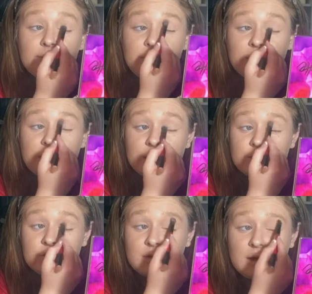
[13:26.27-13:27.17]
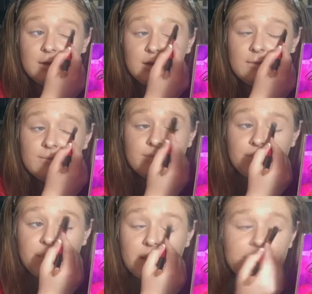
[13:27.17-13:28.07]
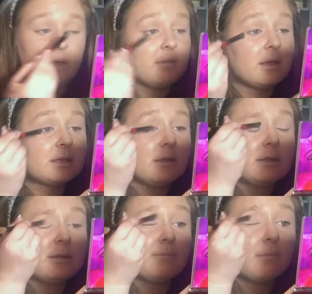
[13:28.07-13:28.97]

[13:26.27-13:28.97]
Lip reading: you get a true color, if that makes sense.